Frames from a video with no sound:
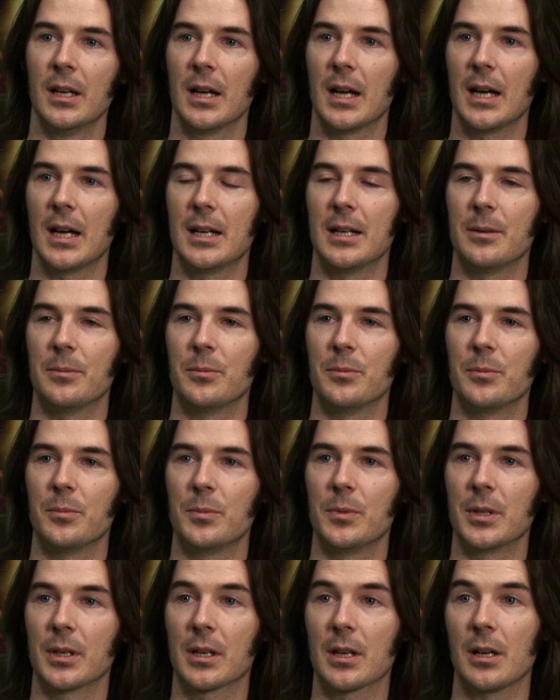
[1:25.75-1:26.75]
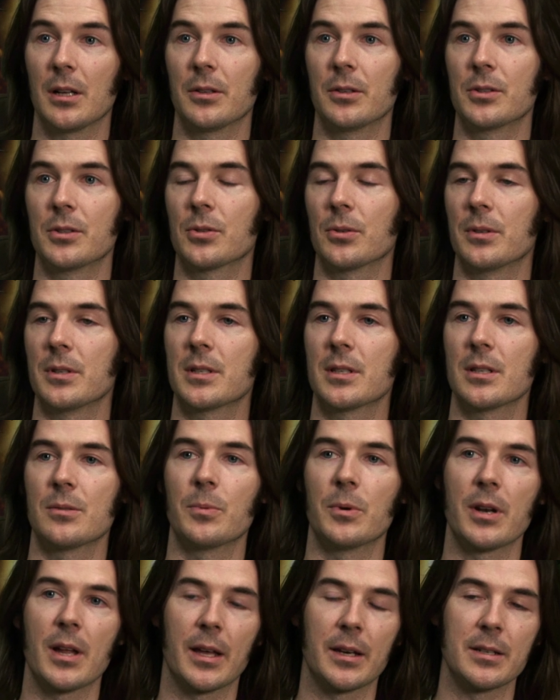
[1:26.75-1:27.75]
The color choices
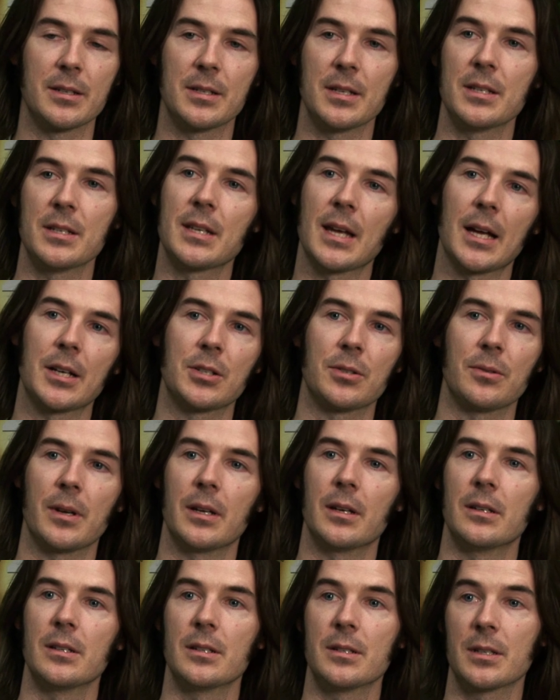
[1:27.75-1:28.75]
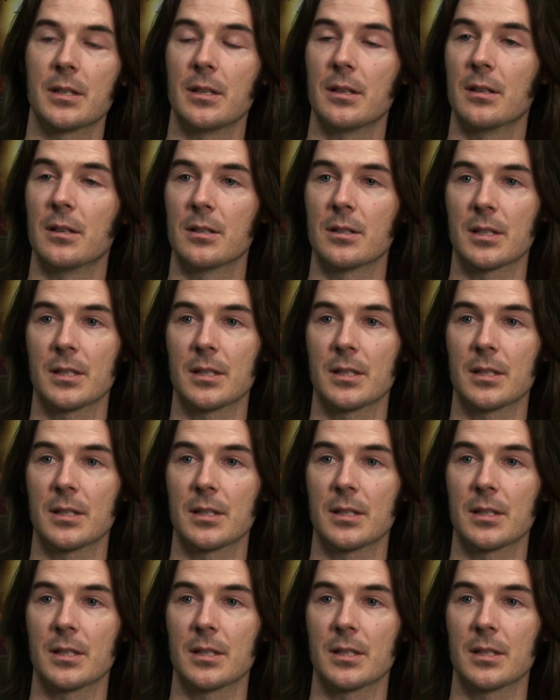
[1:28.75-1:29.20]
were not as desaturated as Gears.